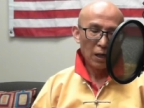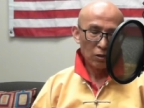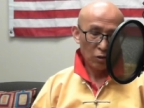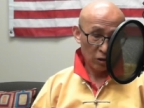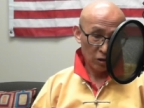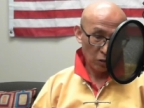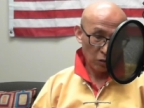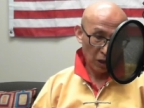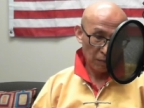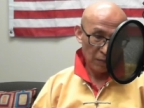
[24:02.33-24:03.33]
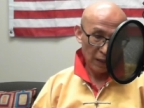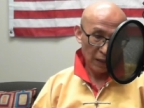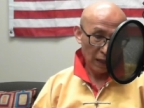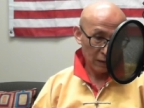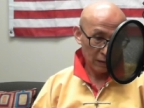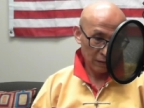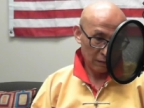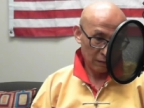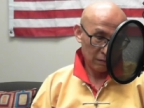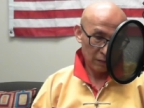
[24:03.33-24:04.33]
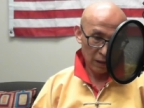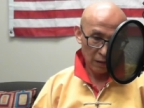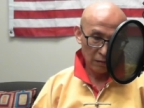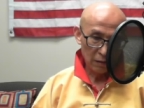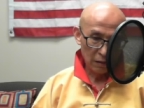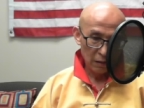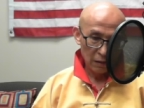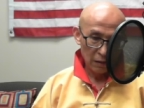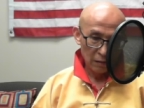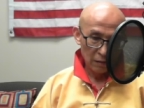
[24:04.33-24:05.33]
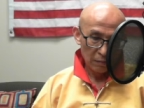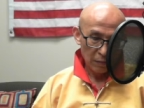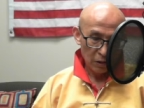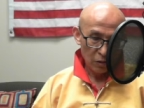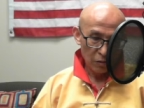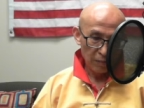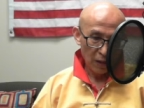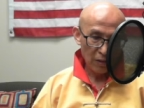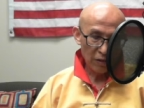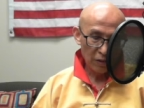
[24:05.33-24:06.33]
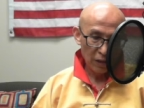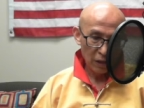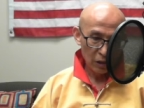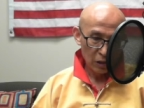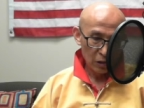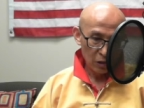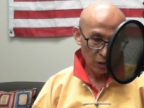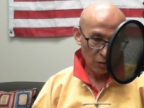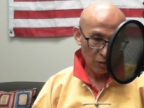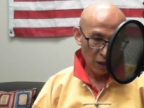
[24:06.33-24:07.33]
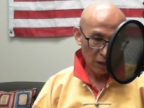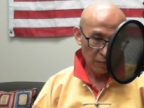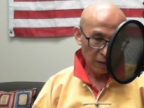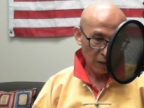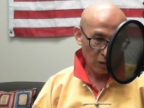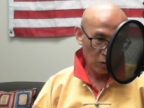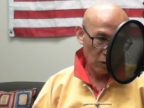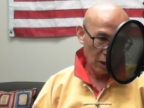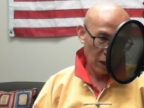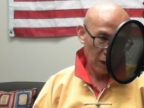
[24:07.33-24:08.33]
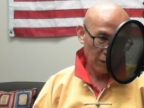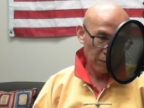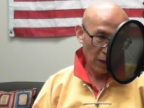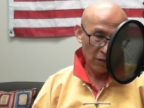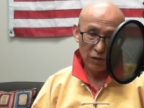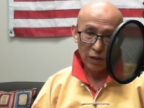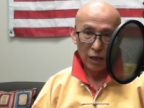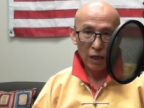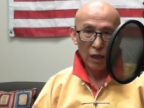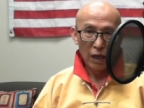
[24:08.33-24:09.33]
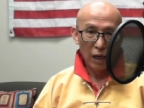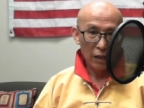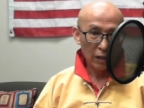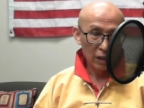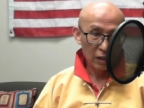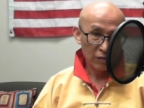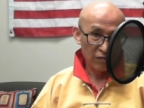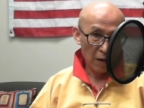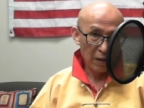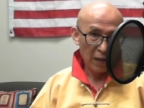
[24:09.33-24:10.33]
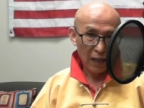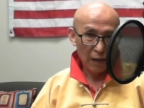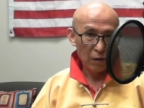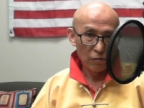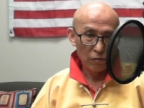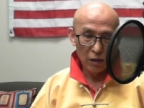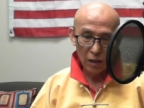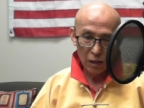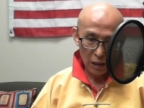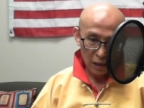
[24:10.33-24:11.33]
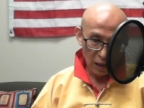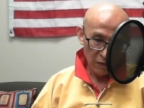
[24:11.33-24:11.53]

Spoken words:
Doctor told him he has, about 2-3 months. So, and about 2.5 months, and his family came over, gave